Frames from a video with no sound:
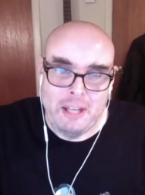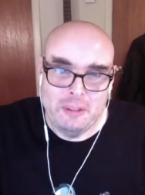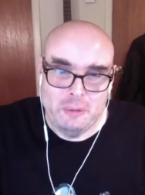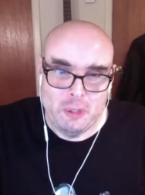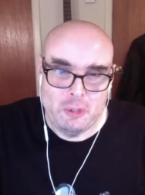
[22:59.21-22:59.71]
you
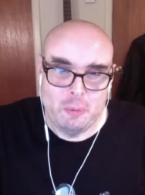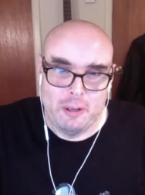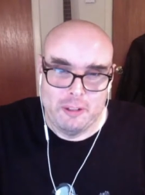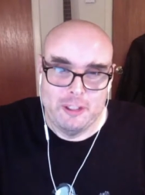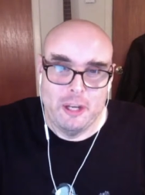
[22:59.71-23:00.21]
just
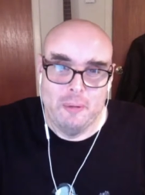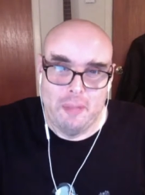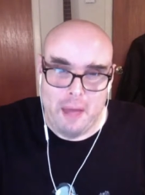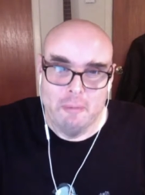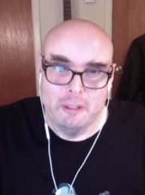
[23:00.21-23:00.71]
wanted to go
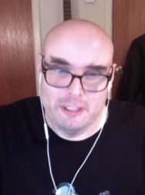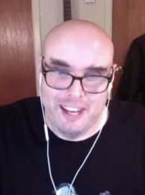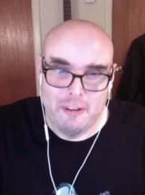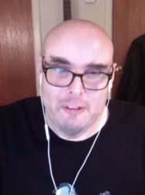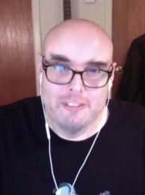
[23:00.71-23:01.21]
that much
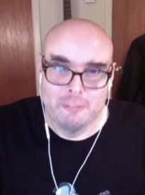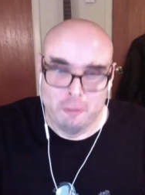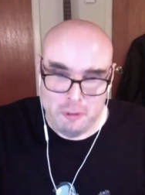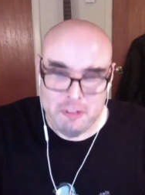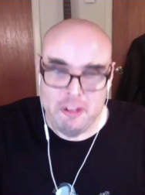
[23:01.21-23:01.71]
louder for
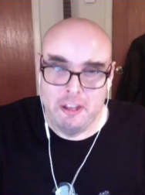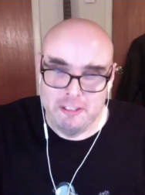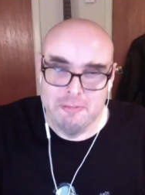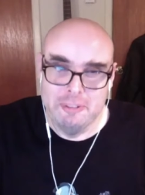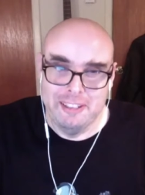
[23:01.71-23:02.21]
the sake
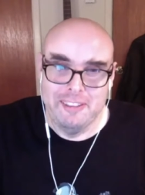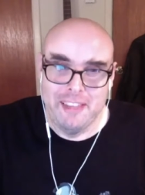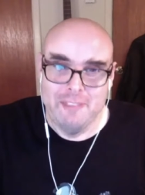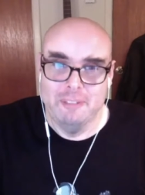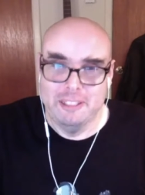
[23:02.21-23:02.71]
of being that much